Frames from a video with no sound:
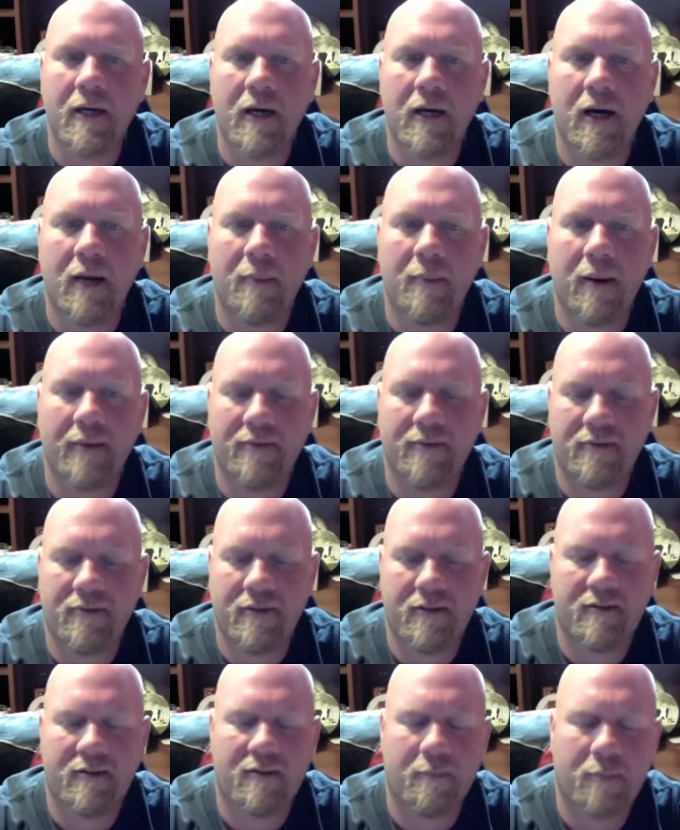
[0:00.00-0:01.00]
Um, I've
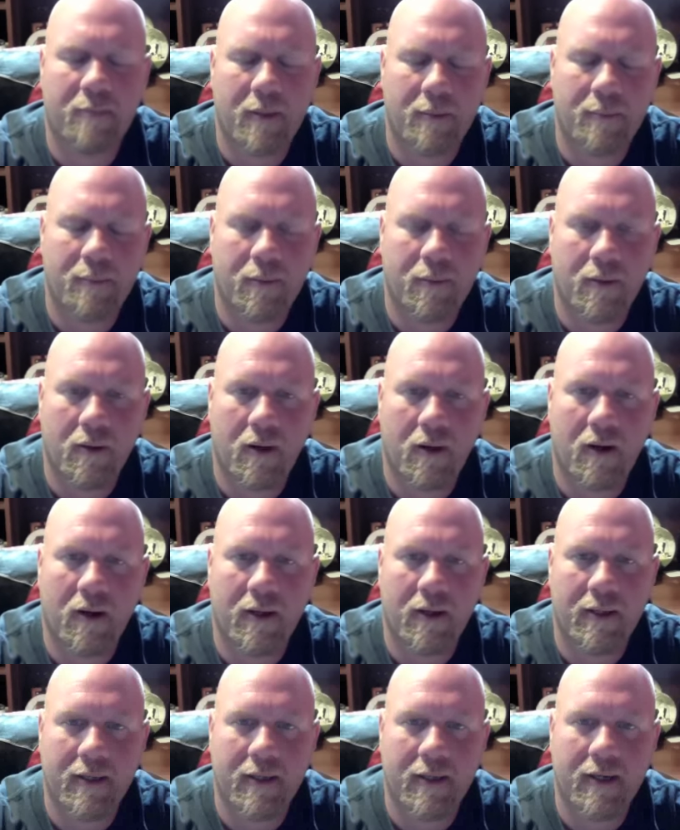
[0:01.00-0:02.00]
seen some people
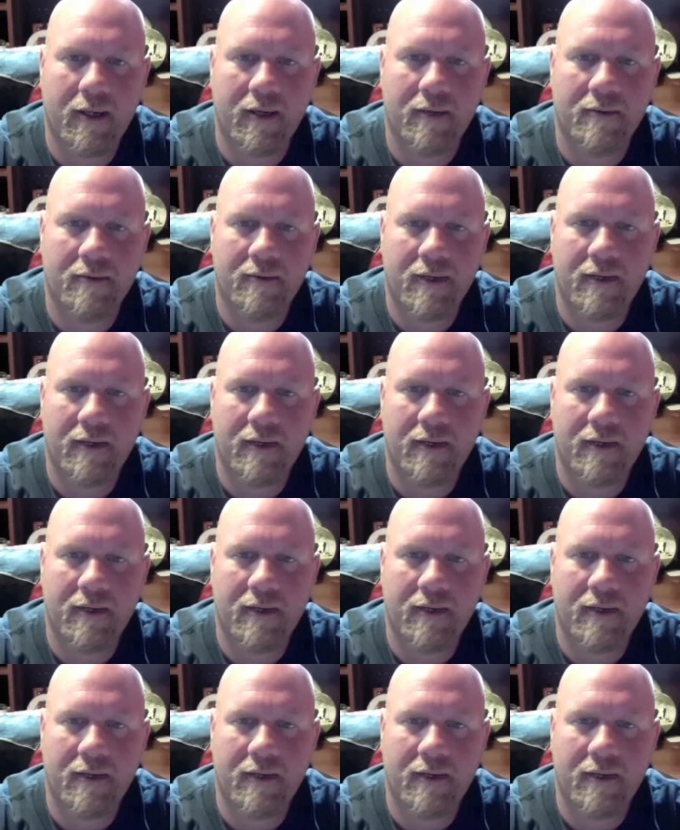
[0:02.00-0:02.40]
on uh,